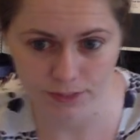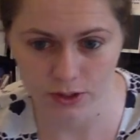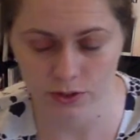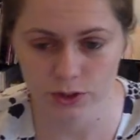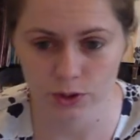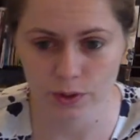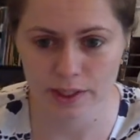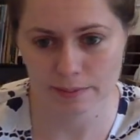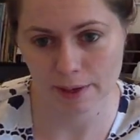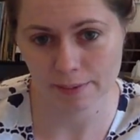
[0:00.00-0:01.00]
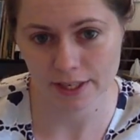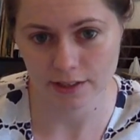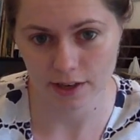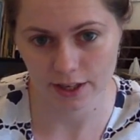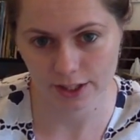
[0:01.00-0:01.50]
you're joined by my
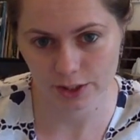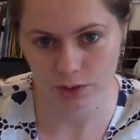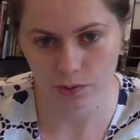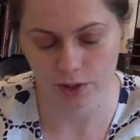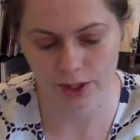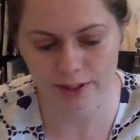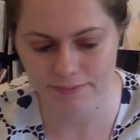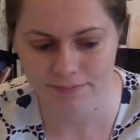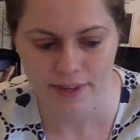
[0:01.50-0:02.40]
dog in the corner,